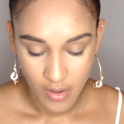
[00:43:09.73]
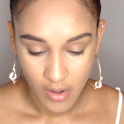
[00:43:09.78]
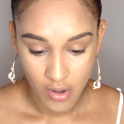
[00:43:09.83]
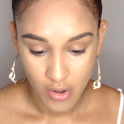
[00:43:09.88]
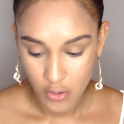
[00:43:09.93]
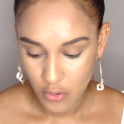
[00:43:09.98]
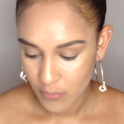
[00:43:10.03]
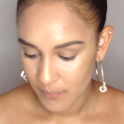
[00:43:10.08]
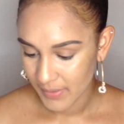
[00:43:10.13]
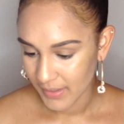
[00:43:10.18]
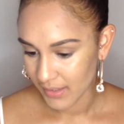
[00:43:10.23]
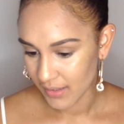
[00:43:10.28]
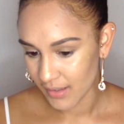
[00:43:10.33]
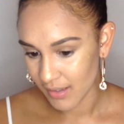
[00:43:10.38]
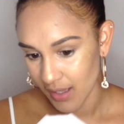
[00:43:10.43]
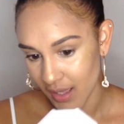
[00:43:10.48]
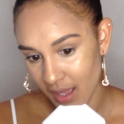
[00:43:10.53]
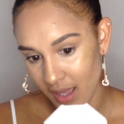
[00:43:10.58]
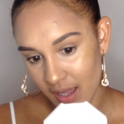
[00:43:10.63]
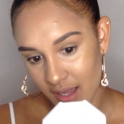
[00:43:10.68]
Oh my
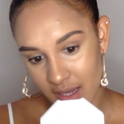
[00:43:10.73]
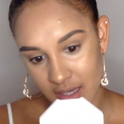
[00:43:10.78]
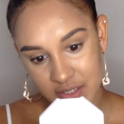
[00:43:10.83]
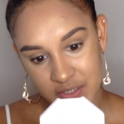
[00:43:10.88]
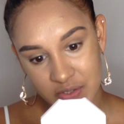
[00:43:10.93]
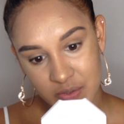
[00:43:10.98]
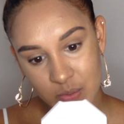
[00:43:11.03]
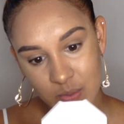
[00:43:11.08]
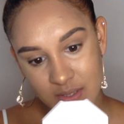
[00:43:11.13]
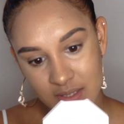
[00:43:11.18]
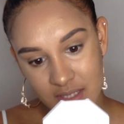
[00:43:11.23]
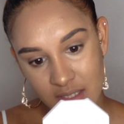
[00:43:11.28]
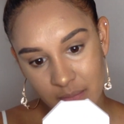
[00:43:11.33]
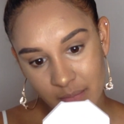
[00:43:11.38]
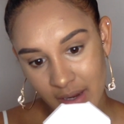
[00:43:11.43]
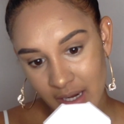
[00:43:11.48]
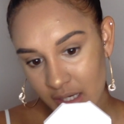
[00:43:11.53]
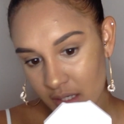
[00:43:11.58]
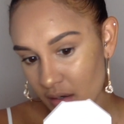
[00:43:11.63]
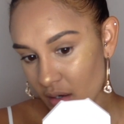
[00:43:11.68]
god, do you see
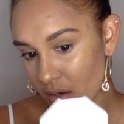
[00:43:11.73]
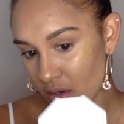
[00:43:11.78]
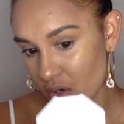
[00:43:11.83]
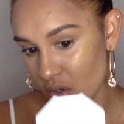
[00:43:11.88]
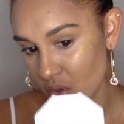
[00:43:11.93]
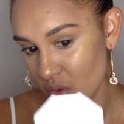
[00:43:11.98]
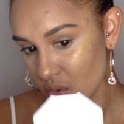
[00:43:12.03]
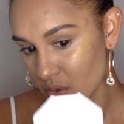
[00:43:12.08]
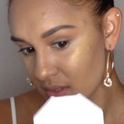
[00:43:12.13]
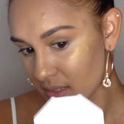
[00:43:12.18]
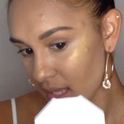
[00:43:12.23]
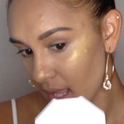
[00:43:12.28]
my nose?